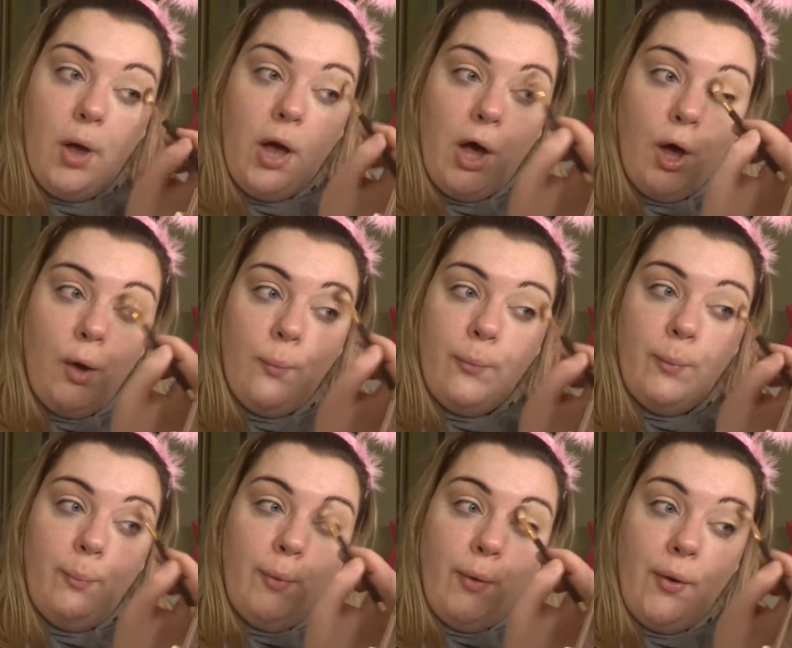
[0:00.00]
pop,
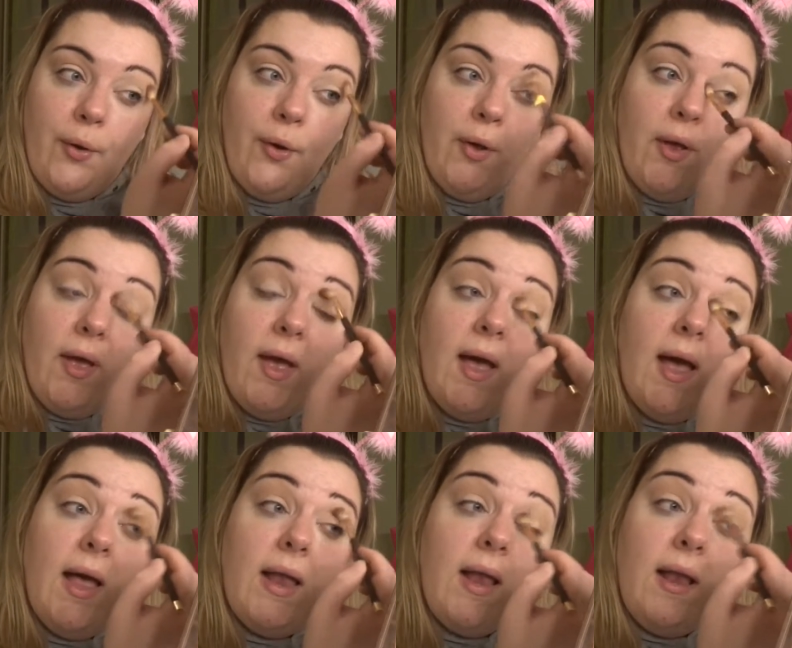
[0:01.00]
but
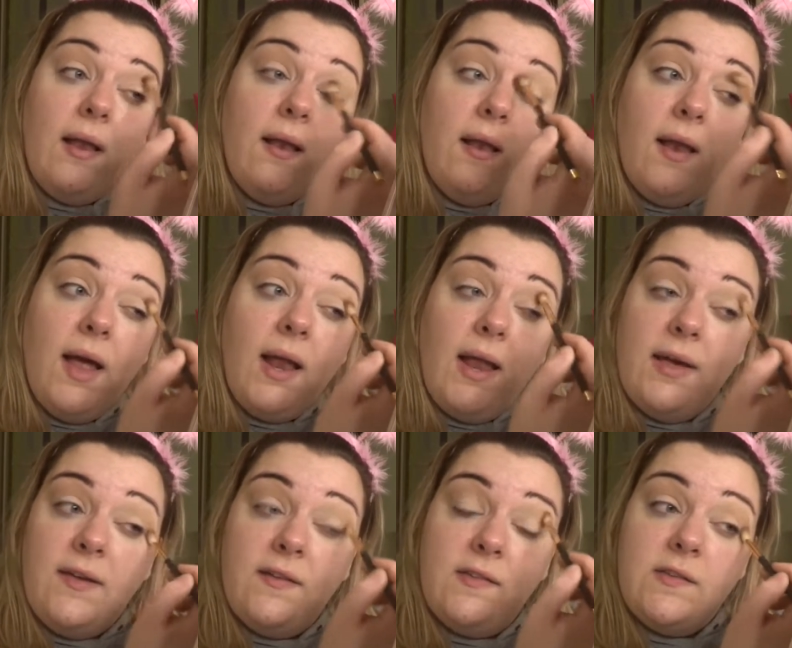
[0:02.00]
I
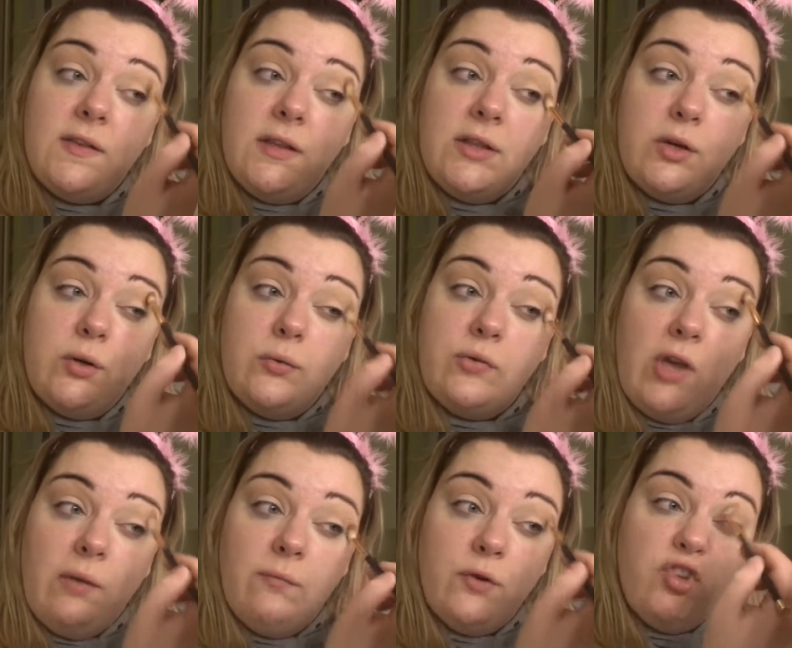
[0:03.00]
liked the cool
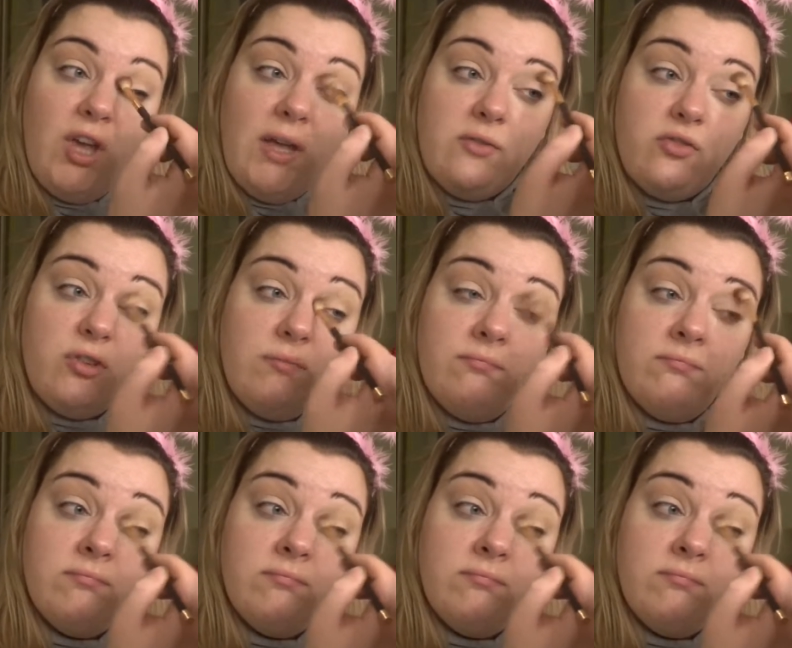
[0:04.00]
tone for a change,